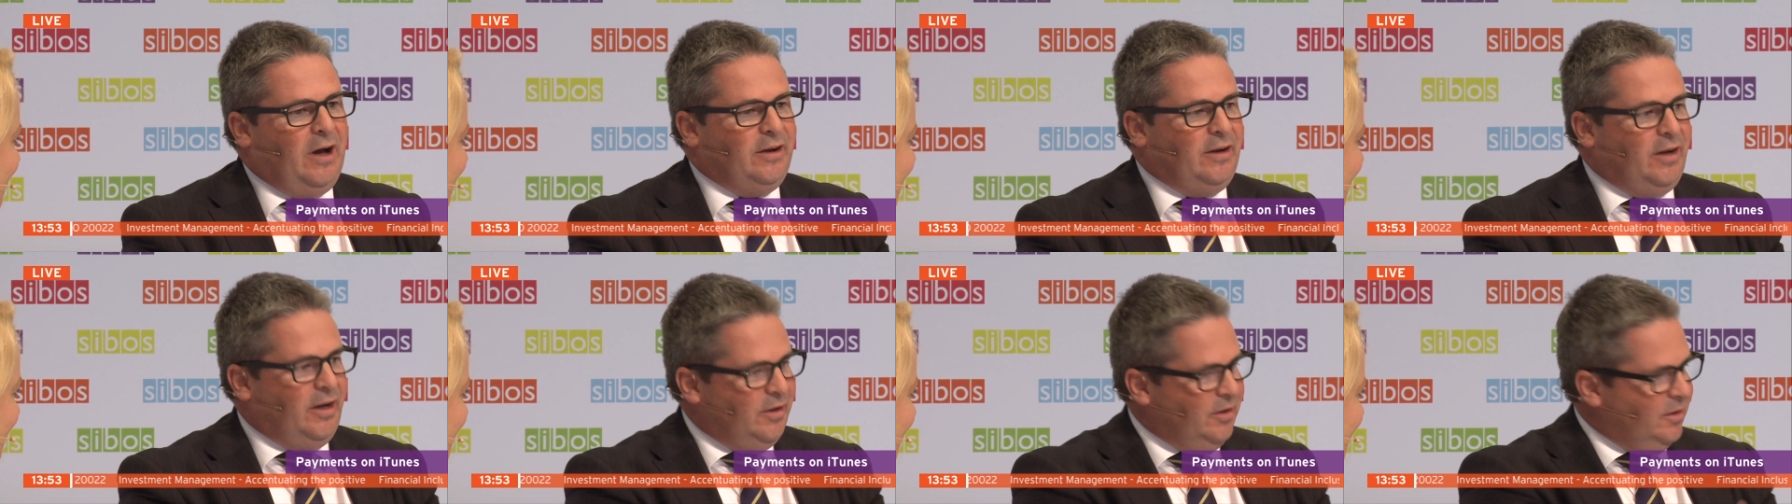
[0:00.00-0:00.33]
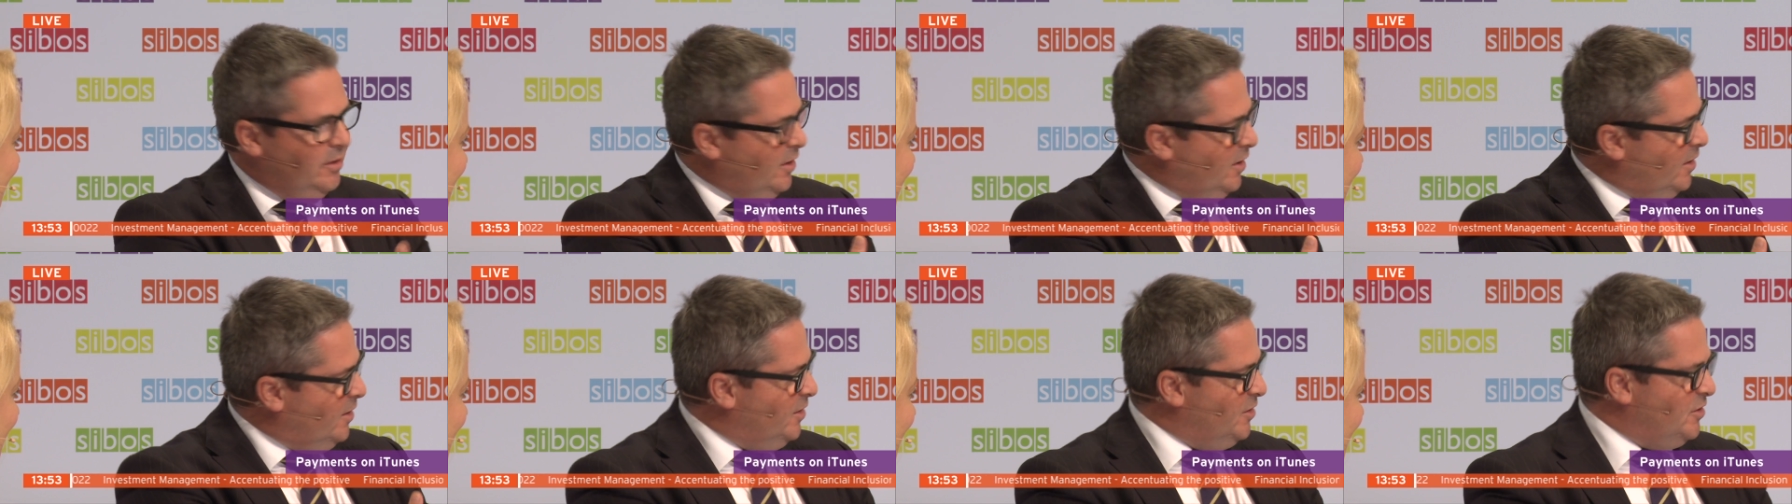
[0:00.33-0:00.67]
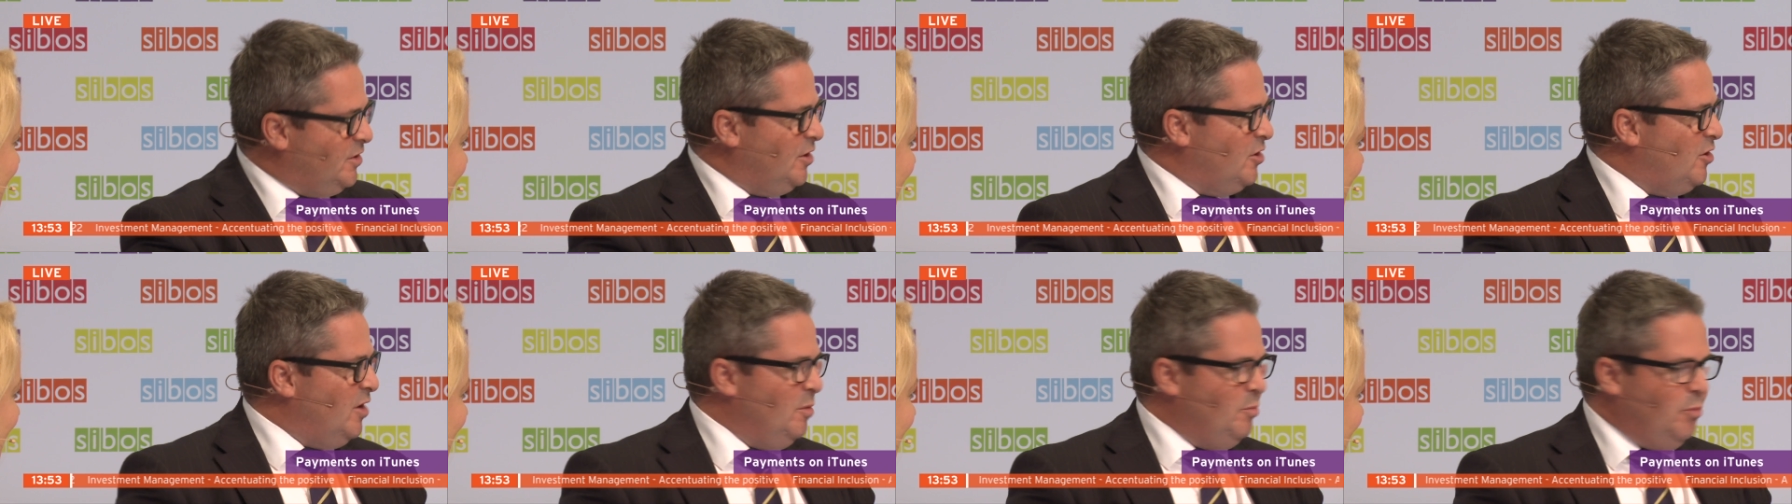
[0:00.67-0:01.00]
And, and, and
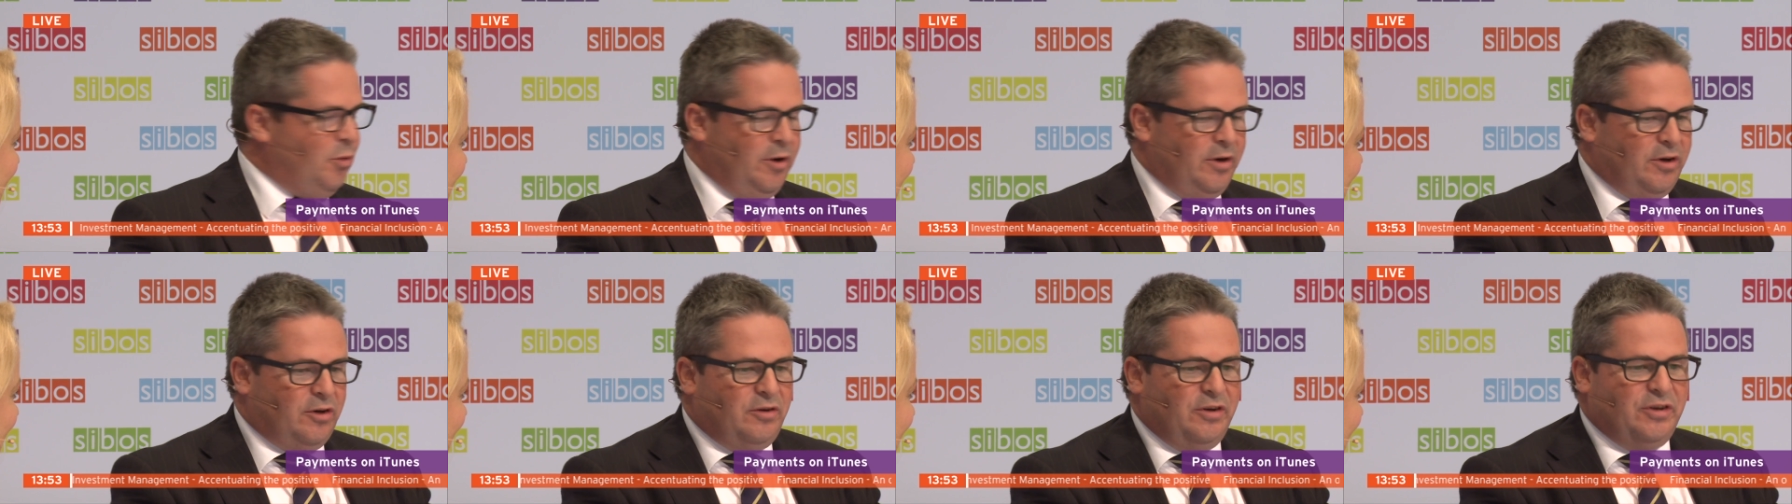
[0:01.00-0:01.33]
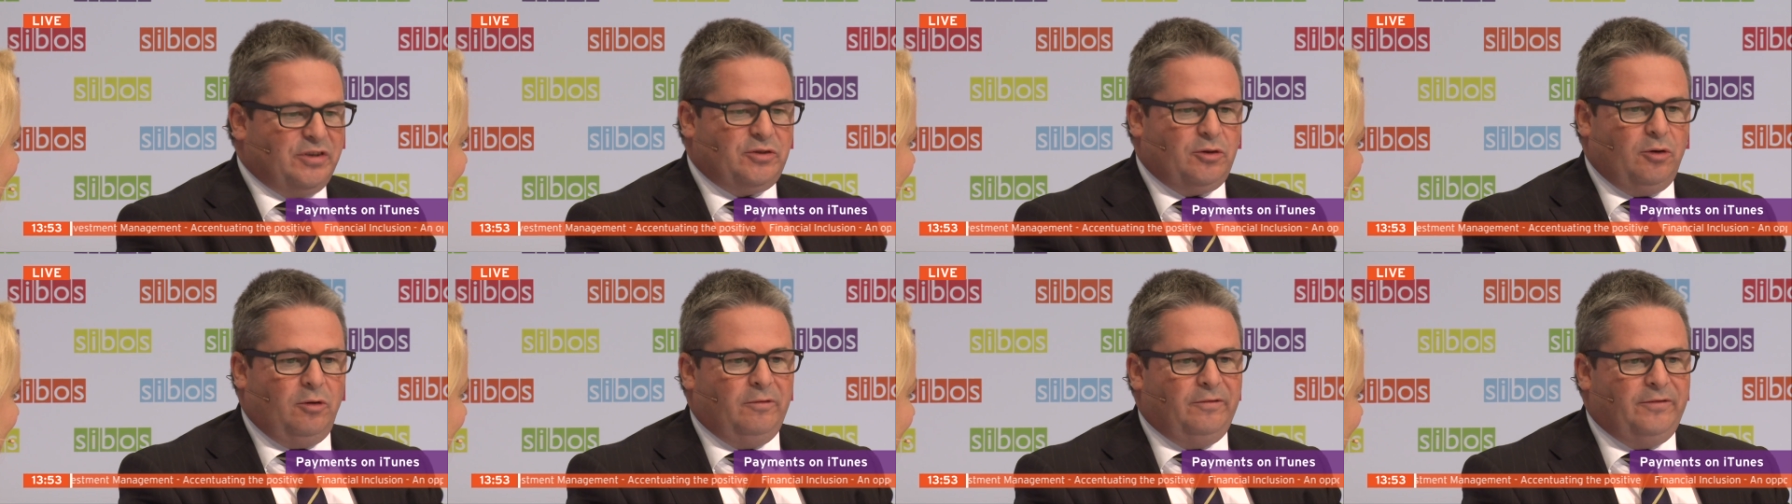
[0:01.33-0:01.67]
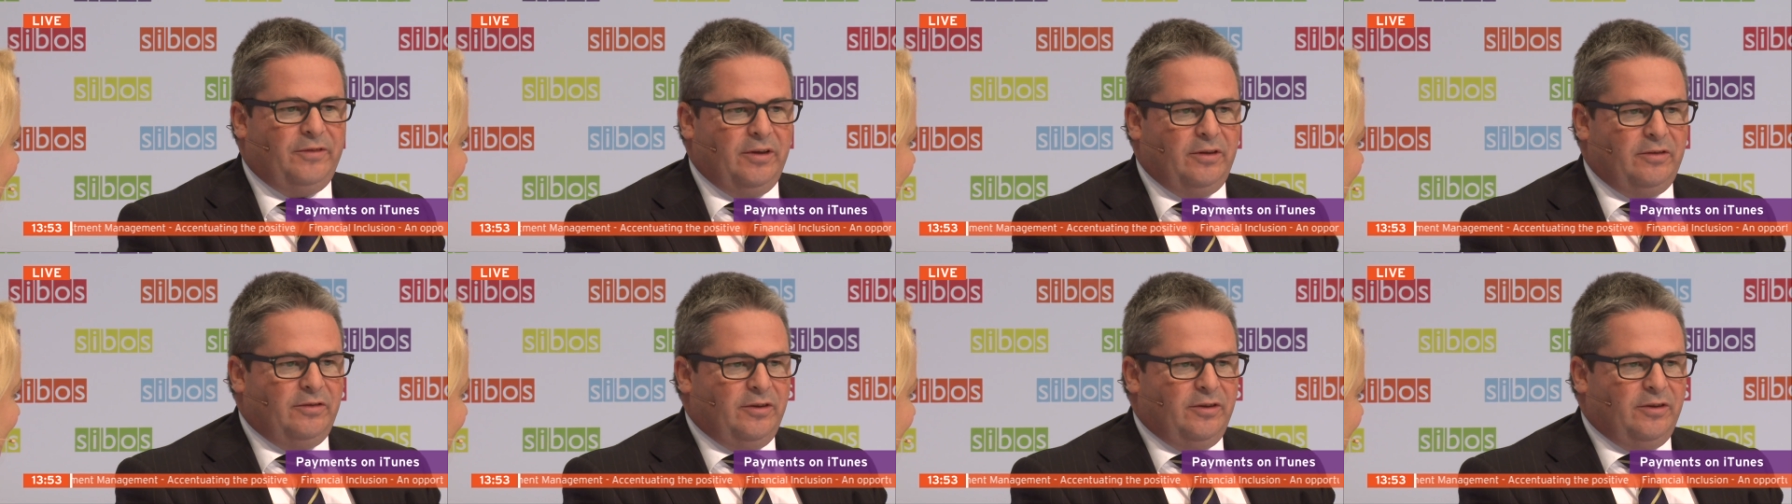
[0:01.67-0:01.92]
it's a great point, Christoph,